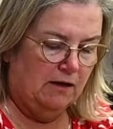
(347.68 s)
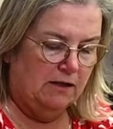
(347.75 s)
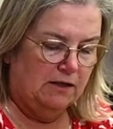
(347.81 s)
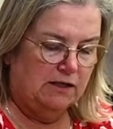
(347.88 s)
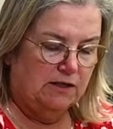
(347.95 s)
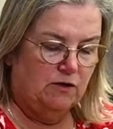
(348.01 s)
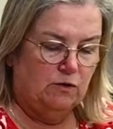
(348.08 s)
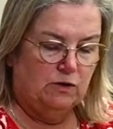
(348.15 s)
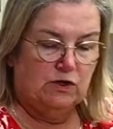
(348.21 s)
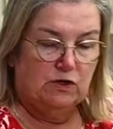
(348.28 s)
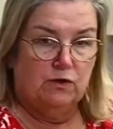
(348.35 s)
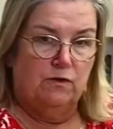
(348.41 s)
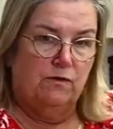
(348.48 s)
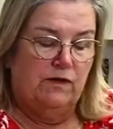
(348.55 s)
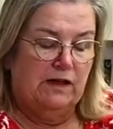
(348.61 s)
To
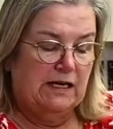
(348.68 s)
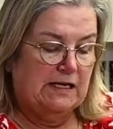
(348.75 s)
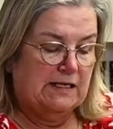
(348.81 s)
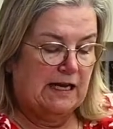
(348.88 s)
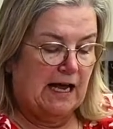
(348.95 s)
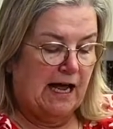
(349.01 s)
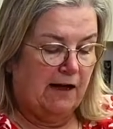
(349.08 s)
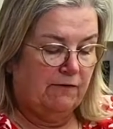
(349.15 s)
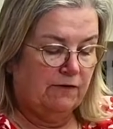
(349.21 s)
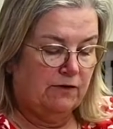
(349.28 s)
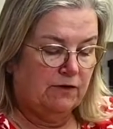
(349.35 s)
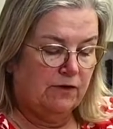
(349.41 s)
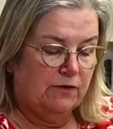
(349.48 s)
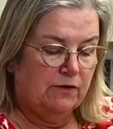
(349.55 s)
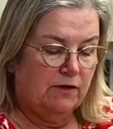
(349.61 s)
serve these
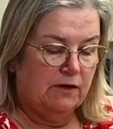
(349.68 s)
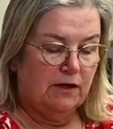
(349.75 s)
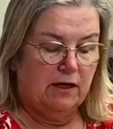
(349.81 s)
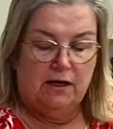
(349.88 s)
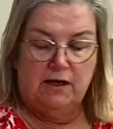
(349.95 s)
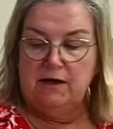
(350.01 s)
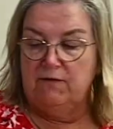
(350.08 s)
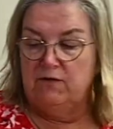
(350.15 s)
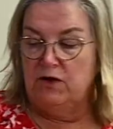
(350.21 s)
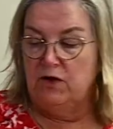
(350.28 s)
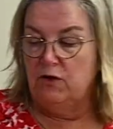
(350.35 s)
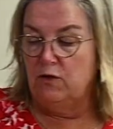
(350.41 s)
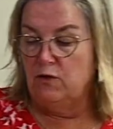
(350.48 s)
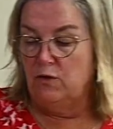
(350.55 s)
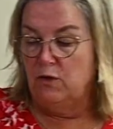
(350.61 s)
after, if
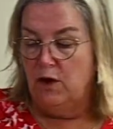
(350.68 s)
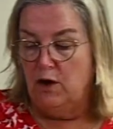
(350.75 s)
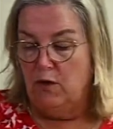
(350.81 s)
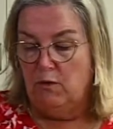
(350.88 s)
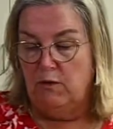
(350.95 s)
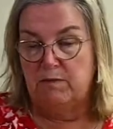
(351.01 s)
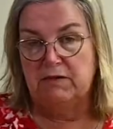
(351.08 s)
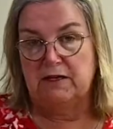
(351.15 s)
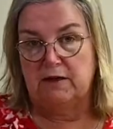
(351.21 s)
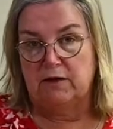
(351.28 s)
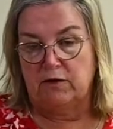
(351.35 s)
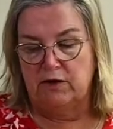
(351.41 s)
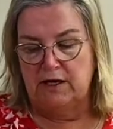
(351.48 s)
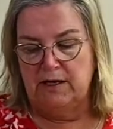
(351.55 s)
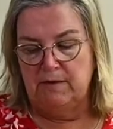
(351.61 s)
you whip a little
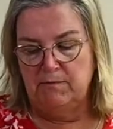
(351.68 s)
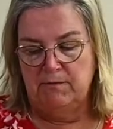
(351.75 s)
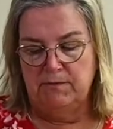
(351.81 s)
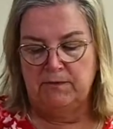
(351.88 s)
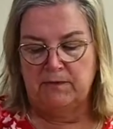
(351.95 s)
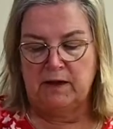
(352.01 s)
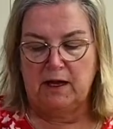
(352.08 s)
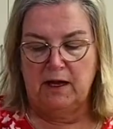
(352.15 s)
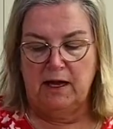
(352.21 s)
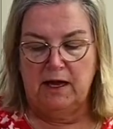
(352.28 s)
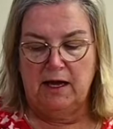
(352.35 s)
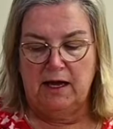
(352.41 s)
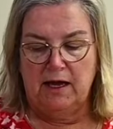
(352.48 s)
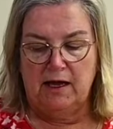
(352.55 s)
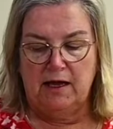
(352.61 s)
cream
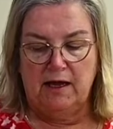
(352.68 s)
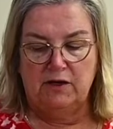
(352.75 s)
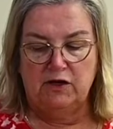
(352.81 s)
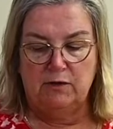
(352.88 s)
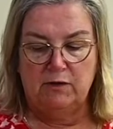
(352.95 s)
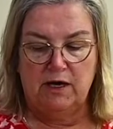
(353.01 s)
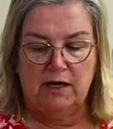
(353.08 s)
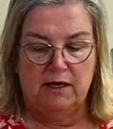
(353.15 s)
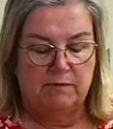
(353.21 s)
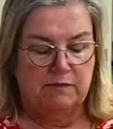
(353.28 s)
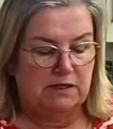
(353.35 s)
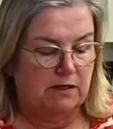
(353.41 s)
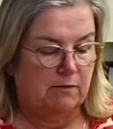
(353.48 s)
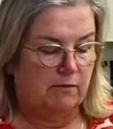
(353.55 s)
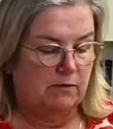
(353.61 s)
and you cut up
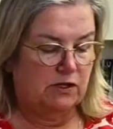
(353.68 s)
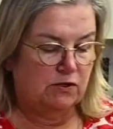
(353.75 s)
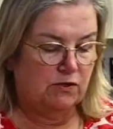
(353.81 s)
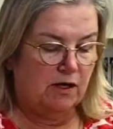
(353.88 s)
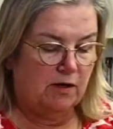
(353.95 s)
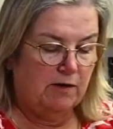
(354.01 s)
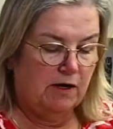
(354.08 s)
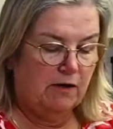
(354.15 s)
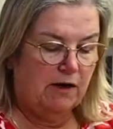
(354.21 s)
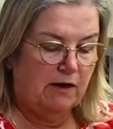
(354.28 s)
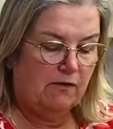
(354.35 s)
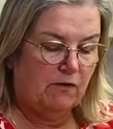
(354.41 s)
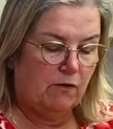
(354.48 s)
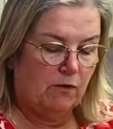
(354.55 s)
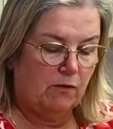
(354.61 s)
some
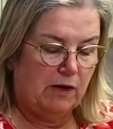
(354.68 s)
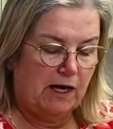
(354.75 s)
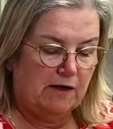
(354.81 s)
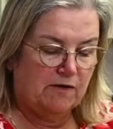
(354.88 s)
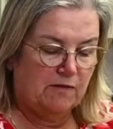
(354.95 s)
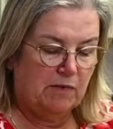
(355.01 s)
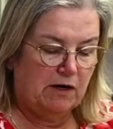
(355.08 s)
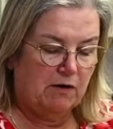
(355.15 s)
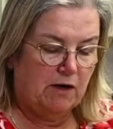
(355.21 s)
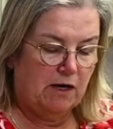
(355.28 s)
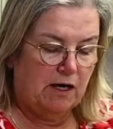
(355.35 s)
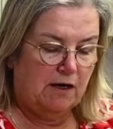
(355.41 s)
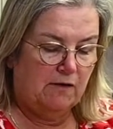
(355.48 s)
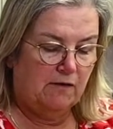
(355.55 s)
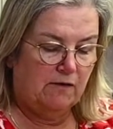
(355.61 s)
strawberries or
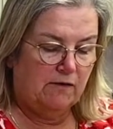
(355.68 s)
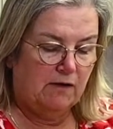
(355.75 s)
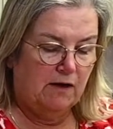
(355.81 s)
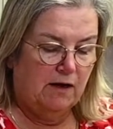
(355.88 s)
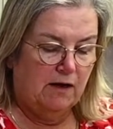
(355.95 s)
raspberries,